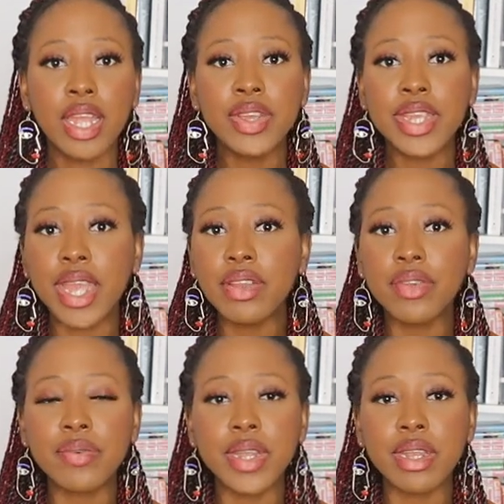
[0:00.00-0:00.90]
You get
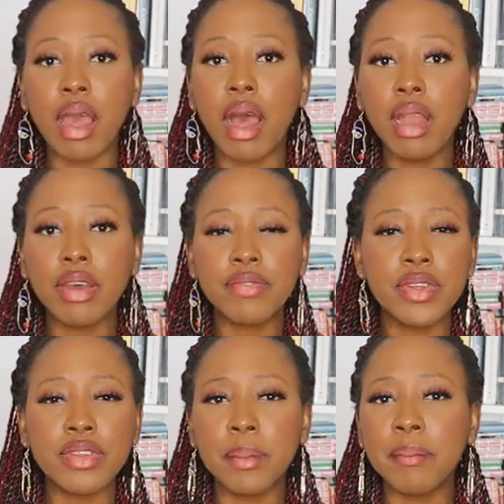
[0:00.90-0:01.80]
to create all of
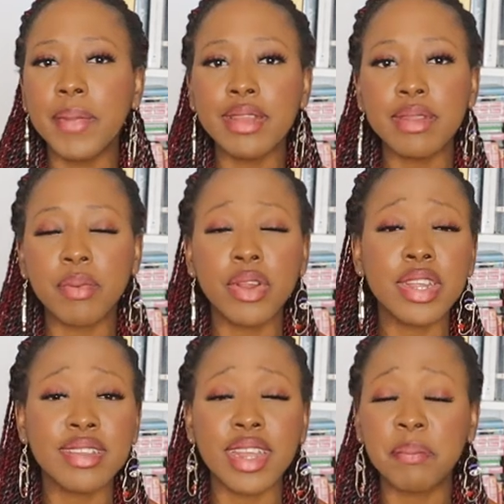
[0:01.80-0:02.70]
those amazing
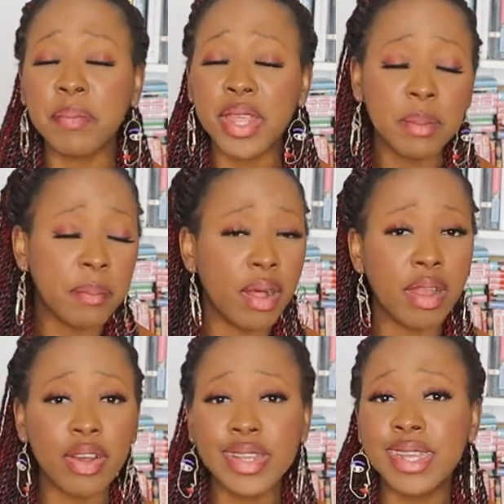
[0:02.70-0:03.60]
products that people
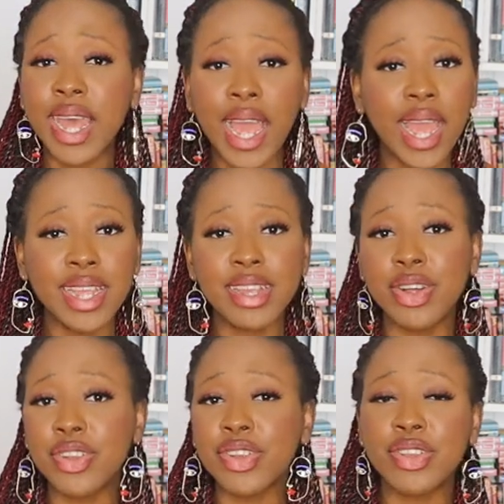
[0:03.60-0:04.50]
are dying
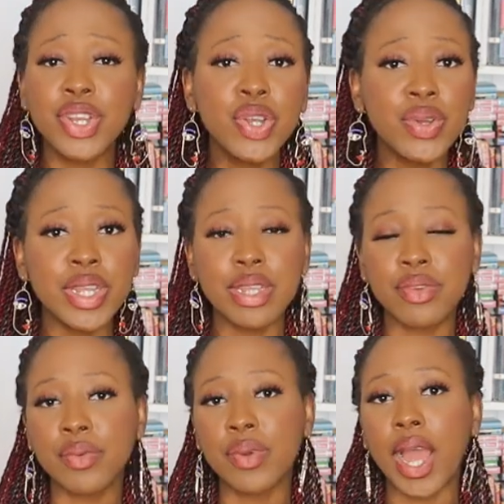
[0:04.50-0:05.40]
or just
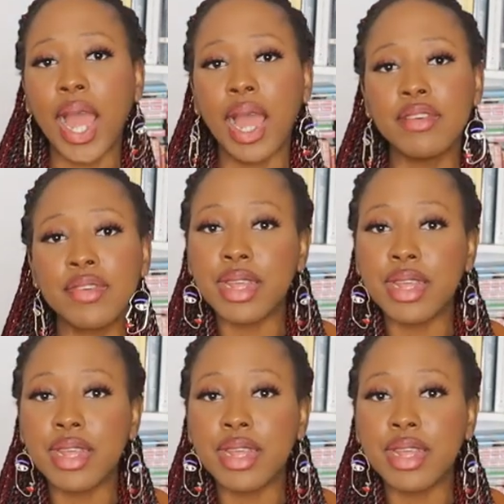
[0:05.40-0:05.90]
looking to have.